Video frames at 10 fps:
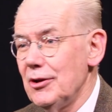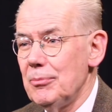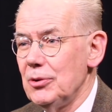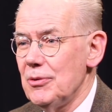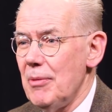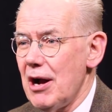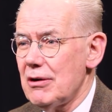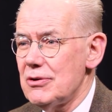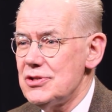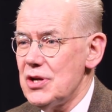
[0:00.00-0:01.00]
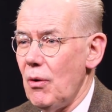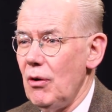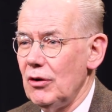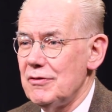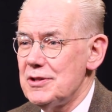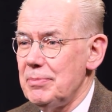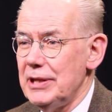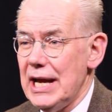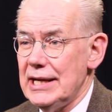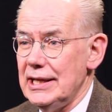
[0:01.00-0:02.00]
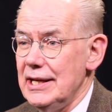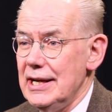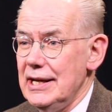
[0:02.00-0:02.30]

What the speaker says: liberal democracy all over the planet,